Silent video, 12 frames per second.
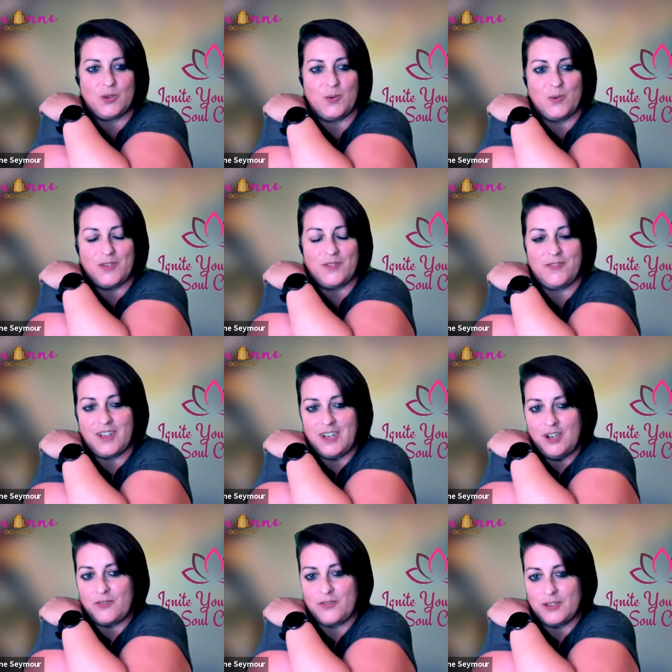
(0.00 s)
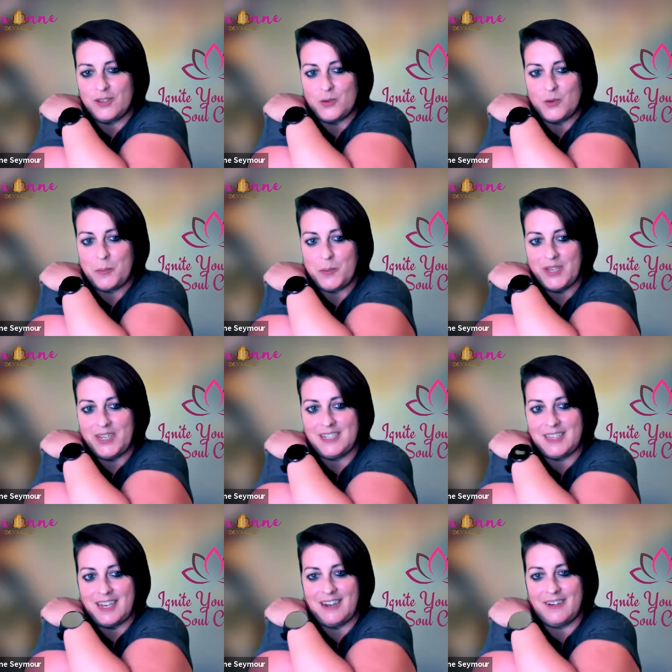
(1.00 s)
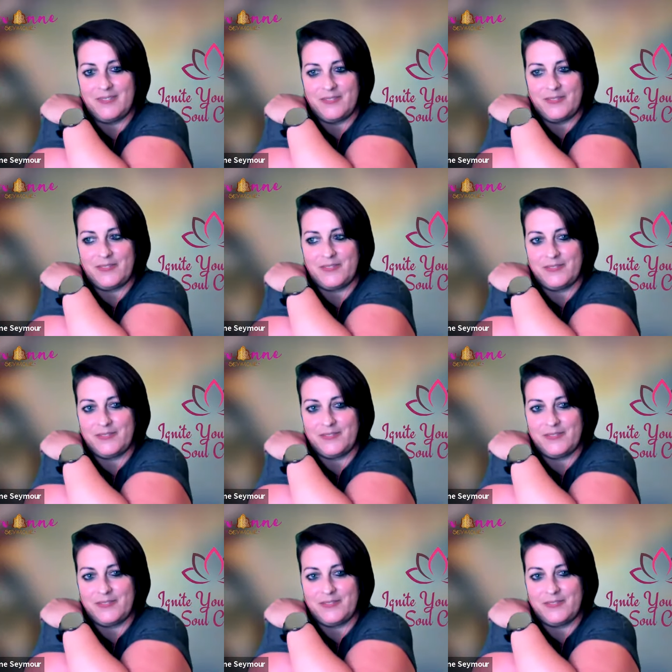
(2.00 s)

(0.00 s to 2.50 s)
So look for a sore point there.